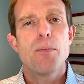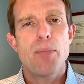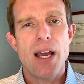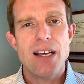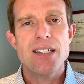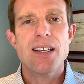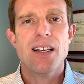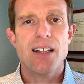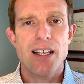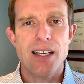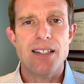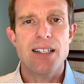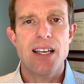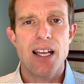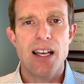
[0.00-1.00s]
Basically,
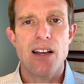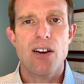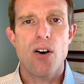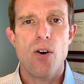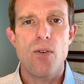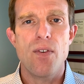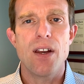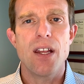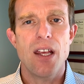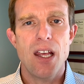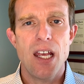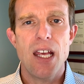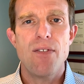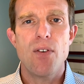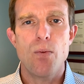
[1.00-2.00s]
it's getting COVID
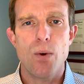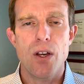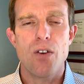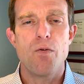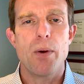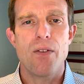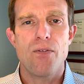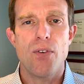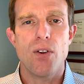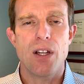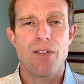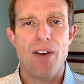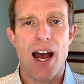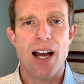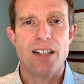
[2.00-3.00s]
even when you've been
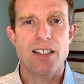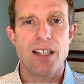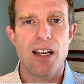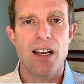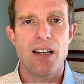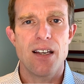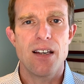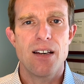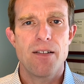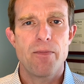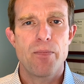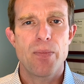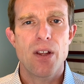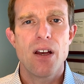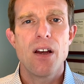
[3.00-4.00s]
fully vaccinated.
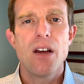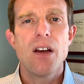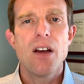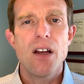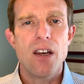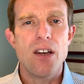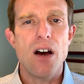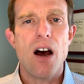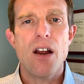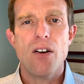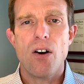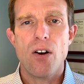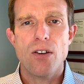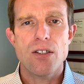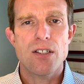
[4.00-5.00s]
Not
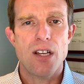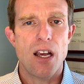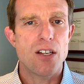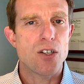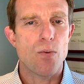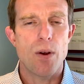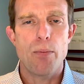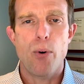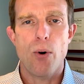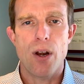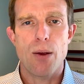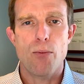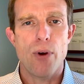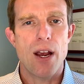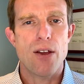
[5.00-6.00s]
all states are
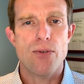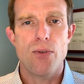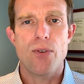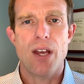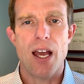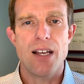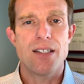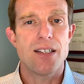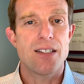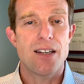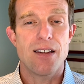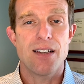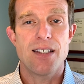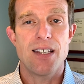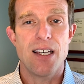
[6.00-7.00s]
reporting breakthrough cases
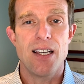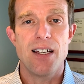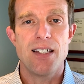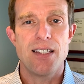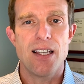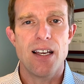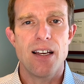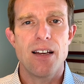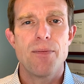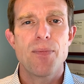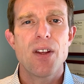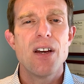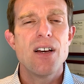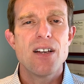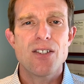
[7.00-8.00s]
to the C D C,
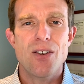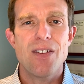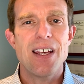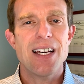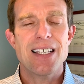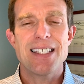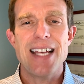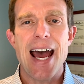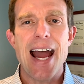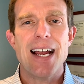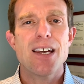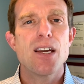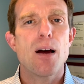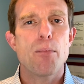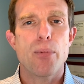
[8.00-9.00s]
so the
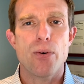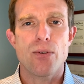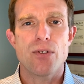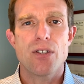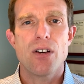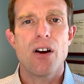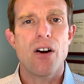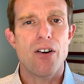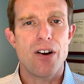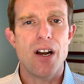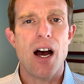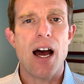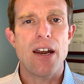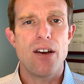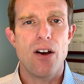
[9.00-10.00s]
exact numbers are
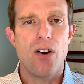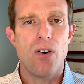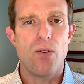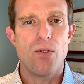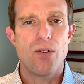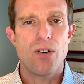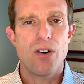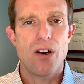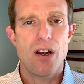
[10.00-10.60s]
not known.